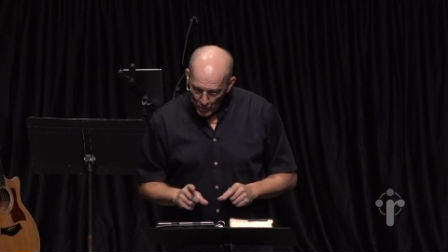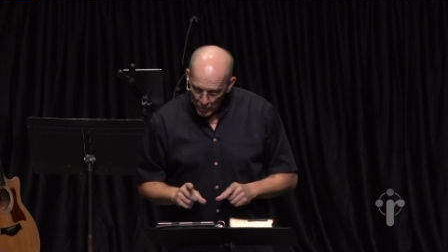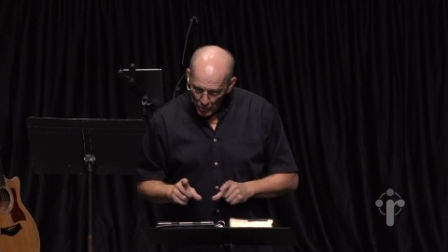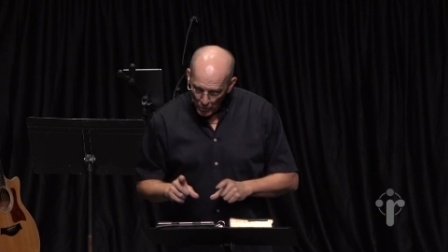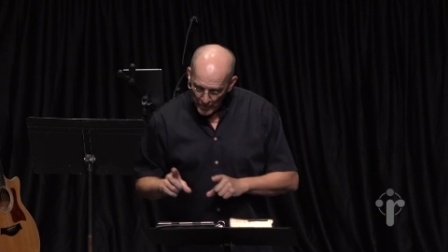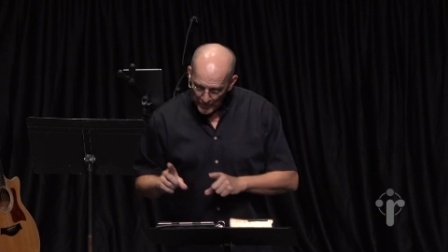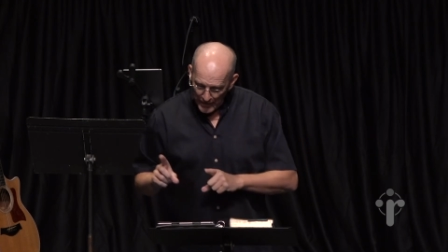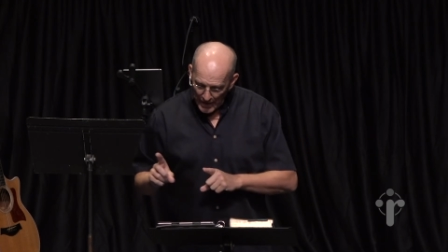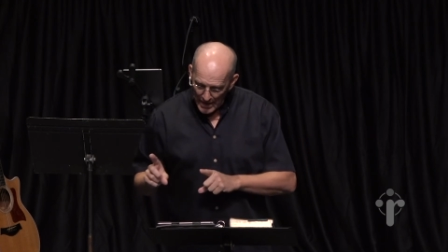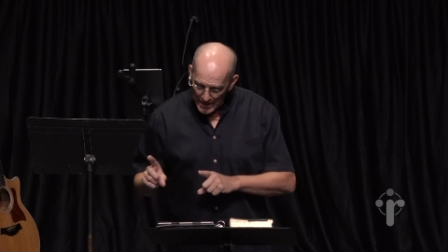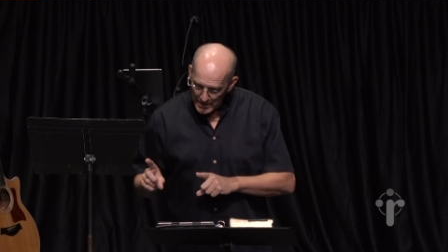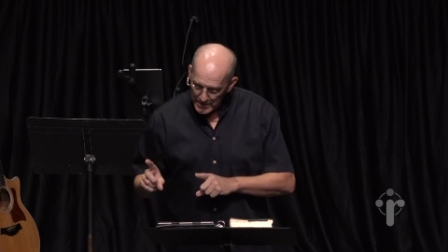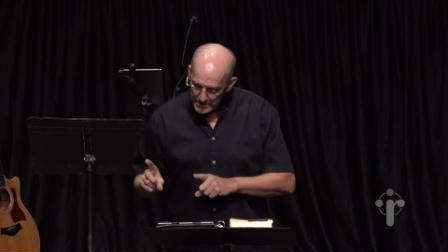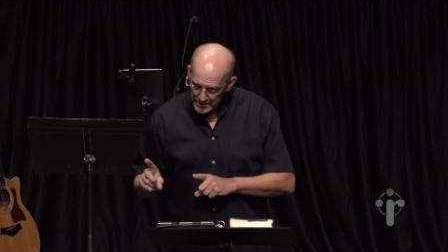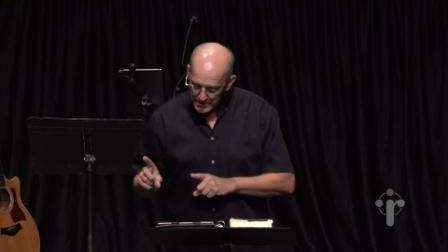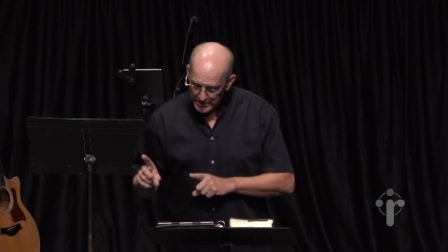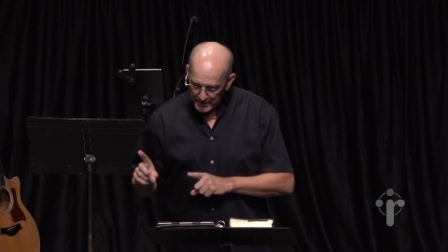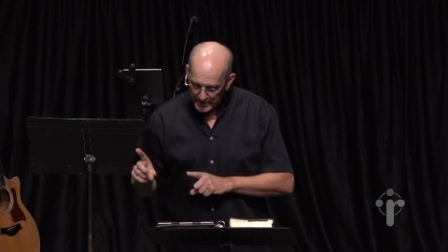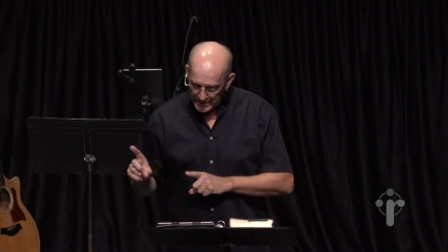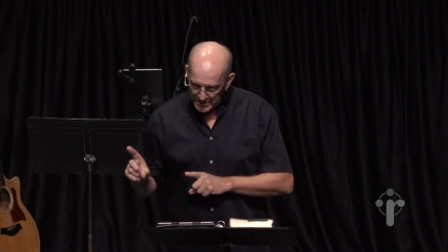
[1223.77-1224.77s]
with
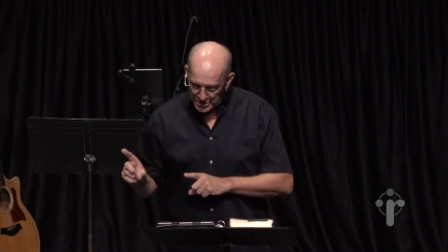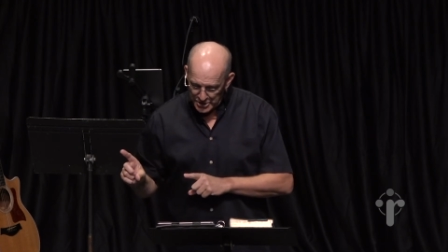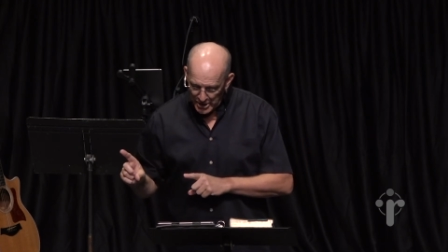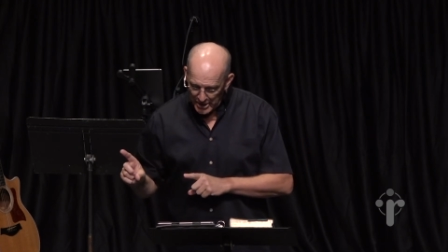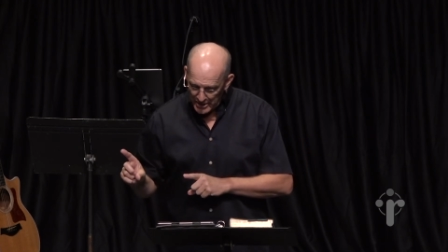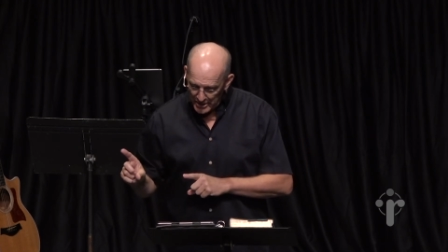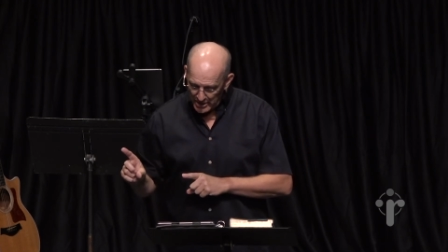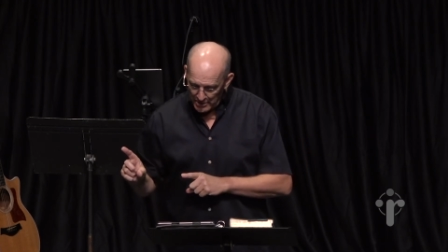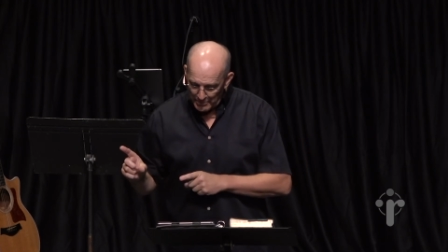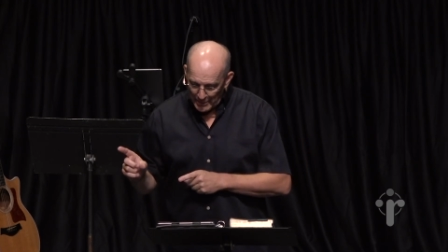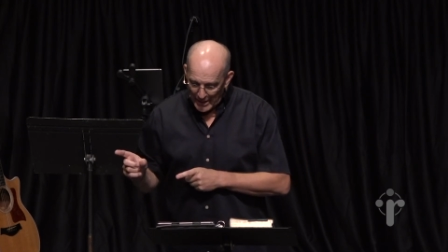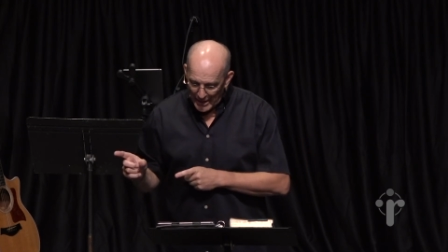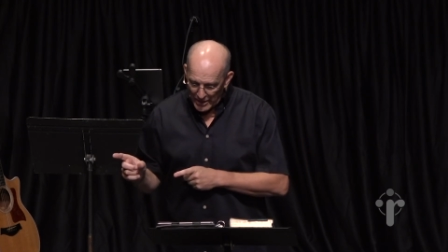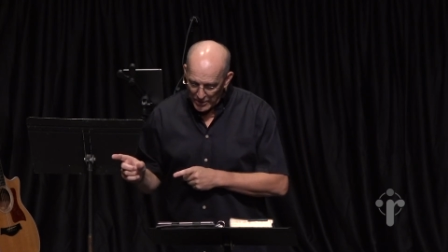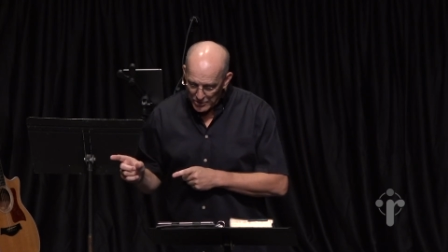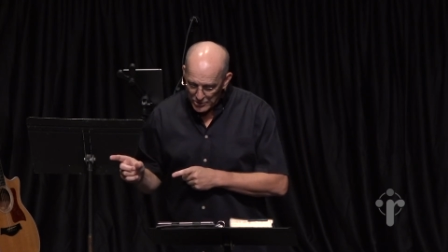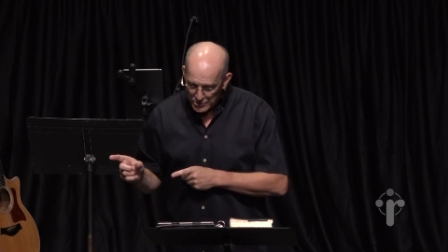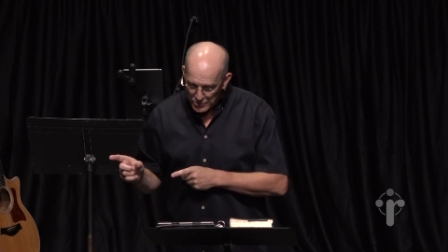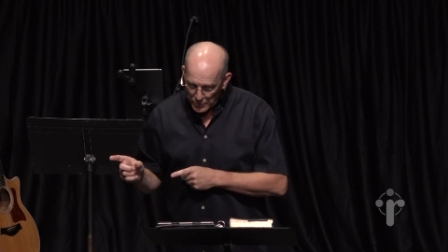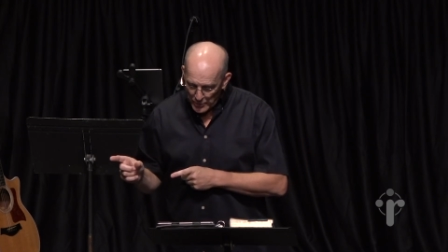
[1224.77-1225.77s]
Isaac and Jacob,
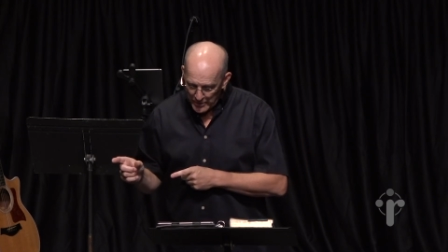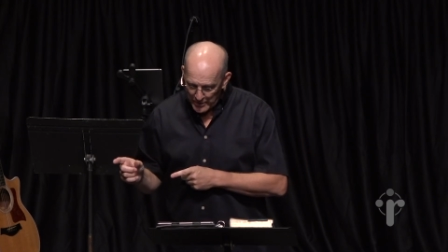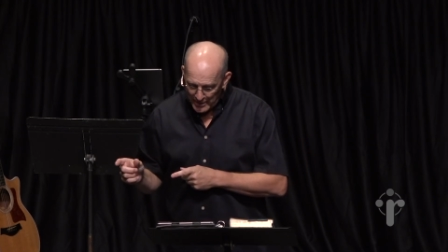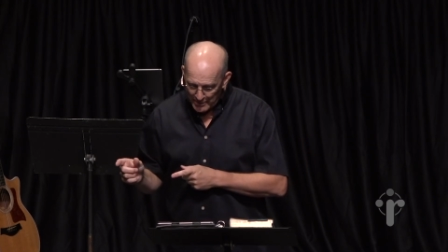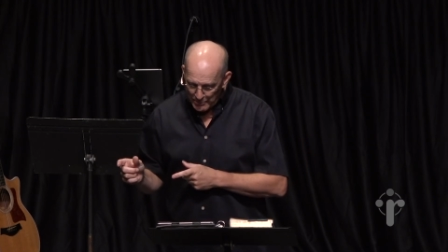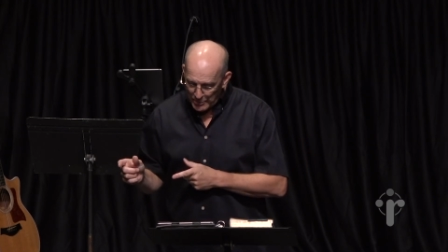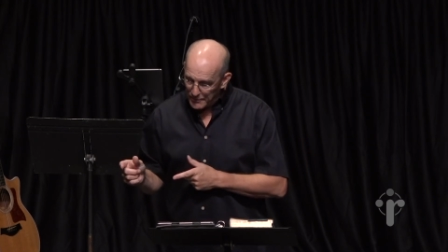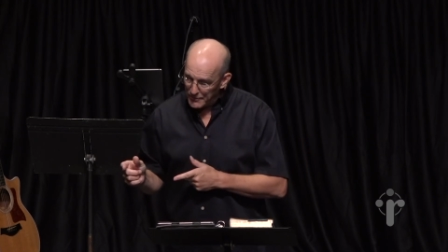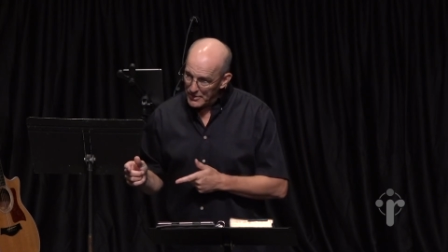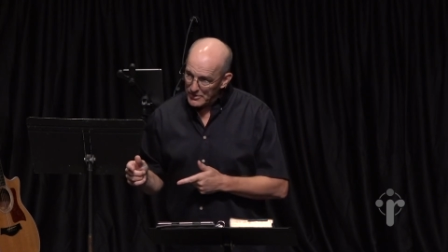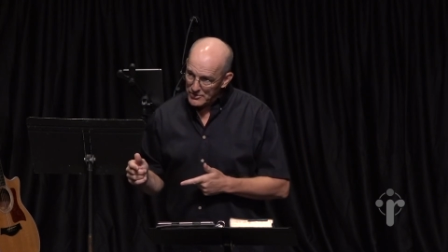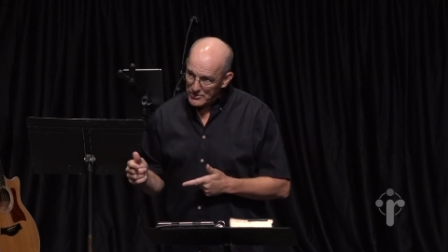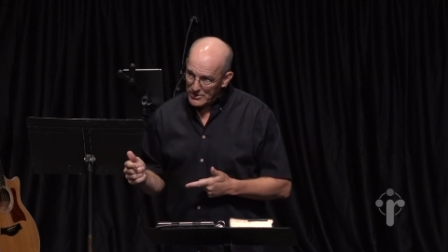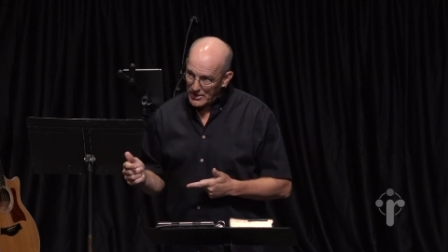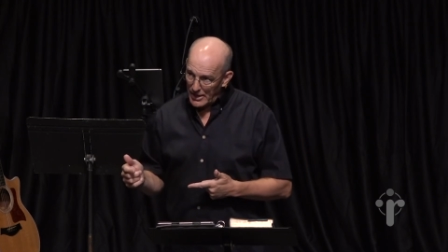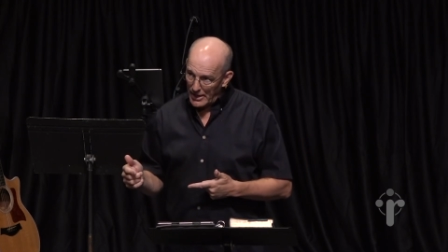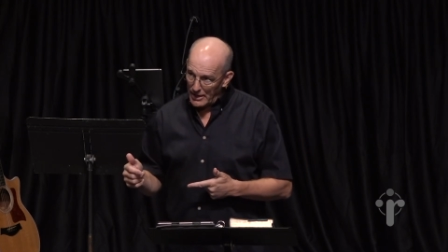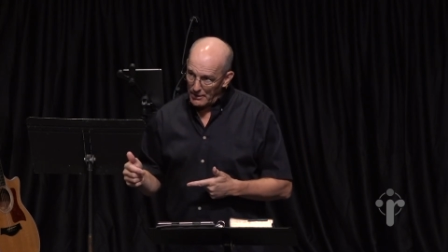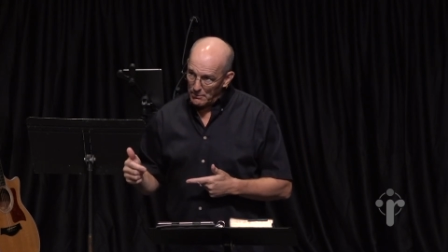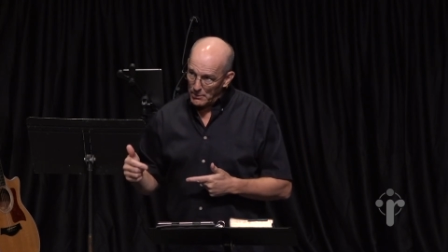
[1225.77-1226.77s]
heirs with him of the
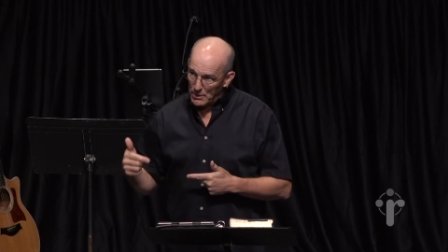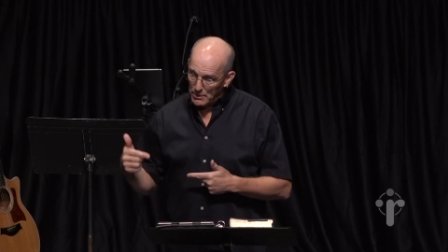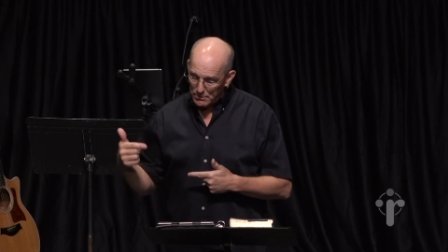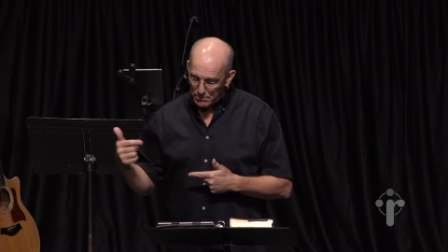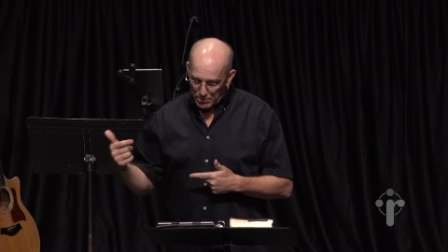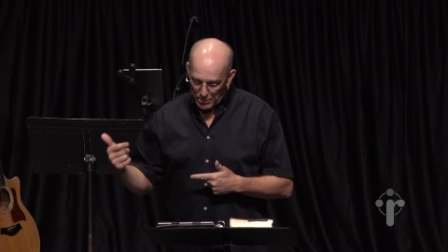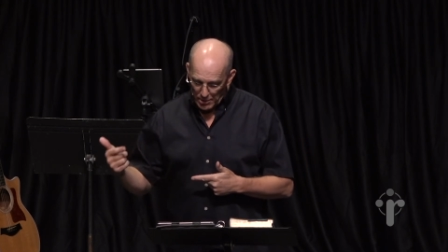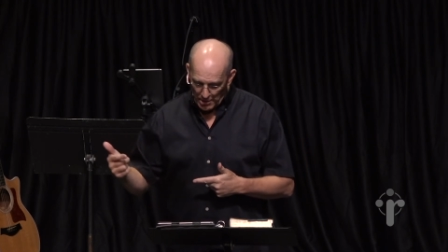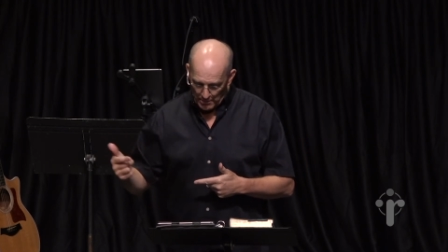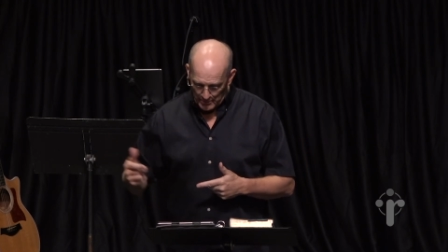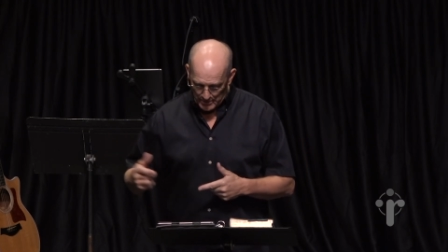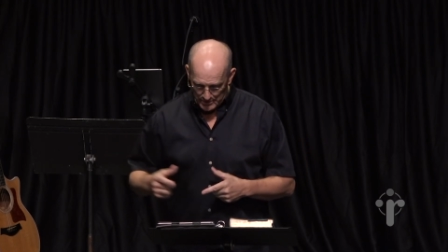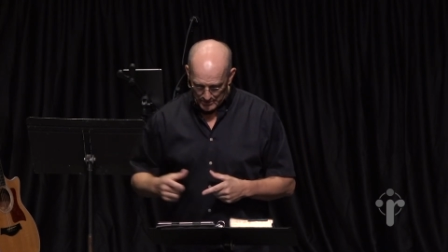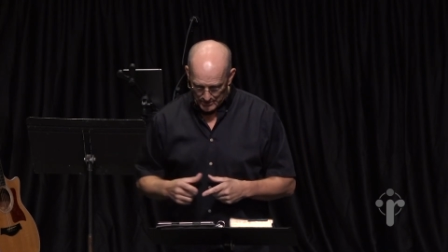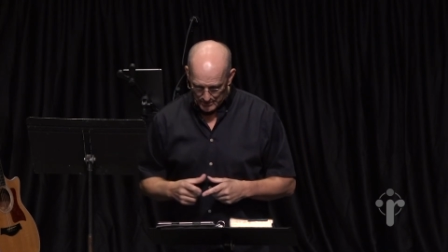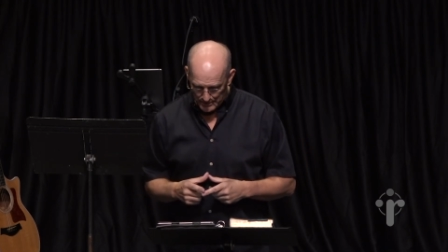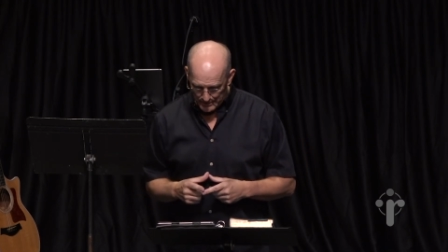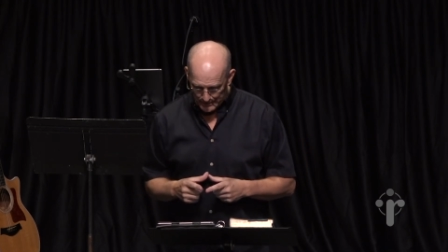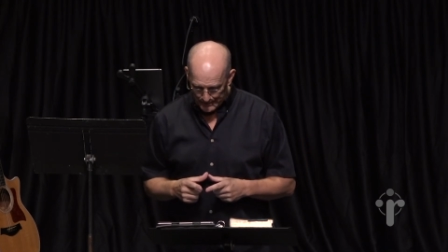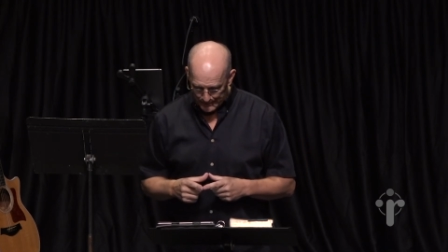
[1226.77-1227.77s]
same
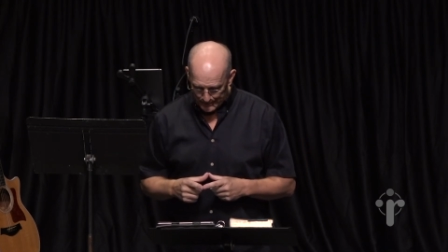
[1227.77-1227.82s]
promise.